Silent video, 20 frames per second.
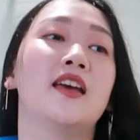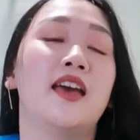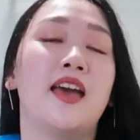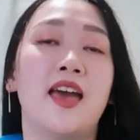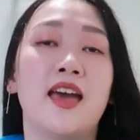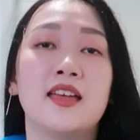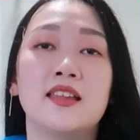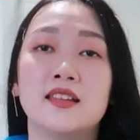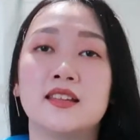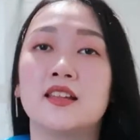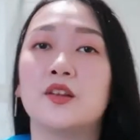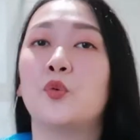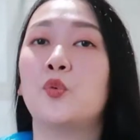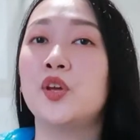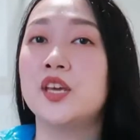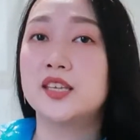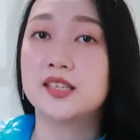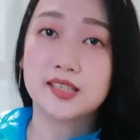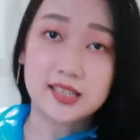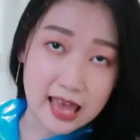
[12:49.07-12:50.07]
at
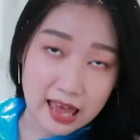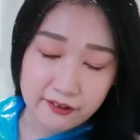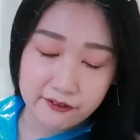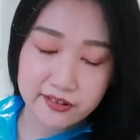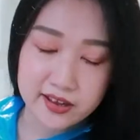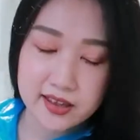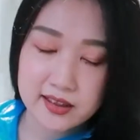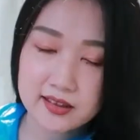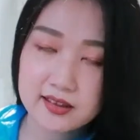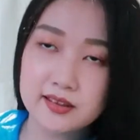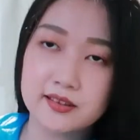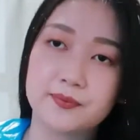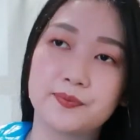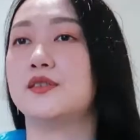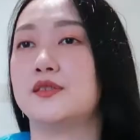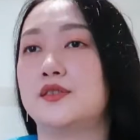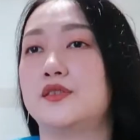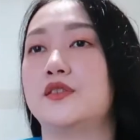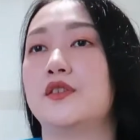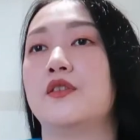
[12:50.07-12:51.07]
week 7.
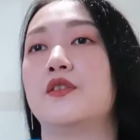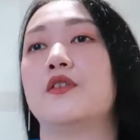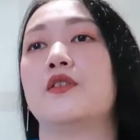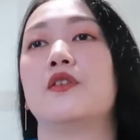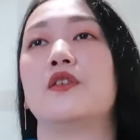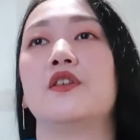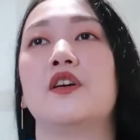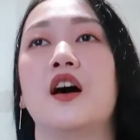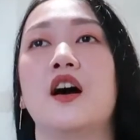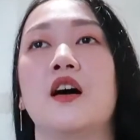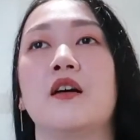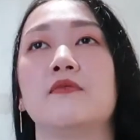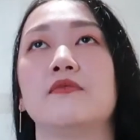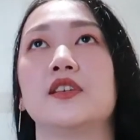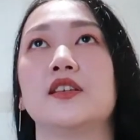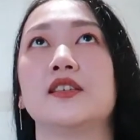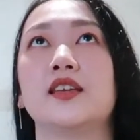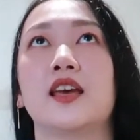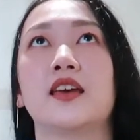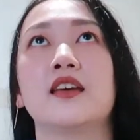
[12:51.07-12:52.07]
So
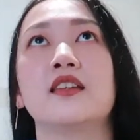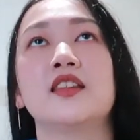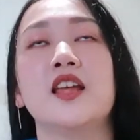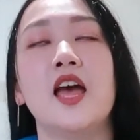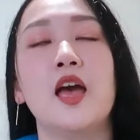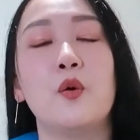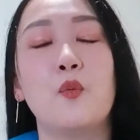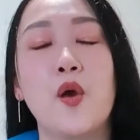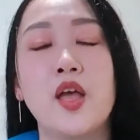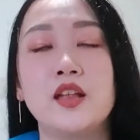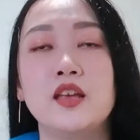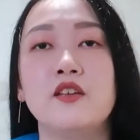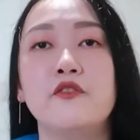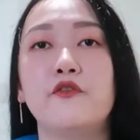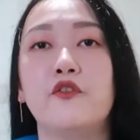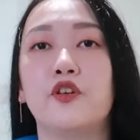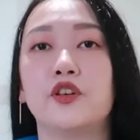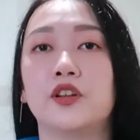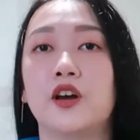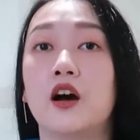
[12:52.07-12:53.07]
the second time I went
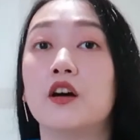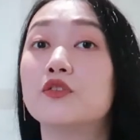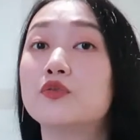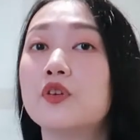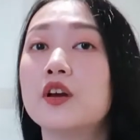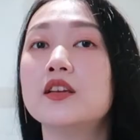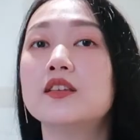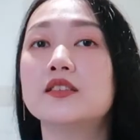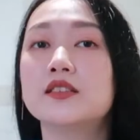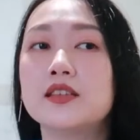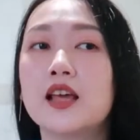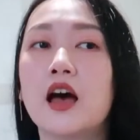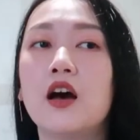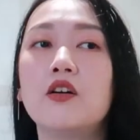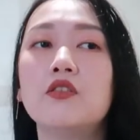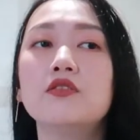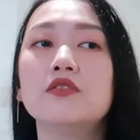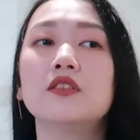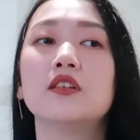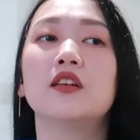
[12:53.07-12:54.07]
in for the
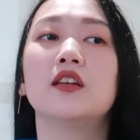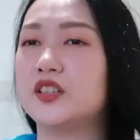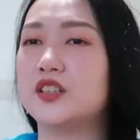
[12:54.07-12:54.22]
ultrasound,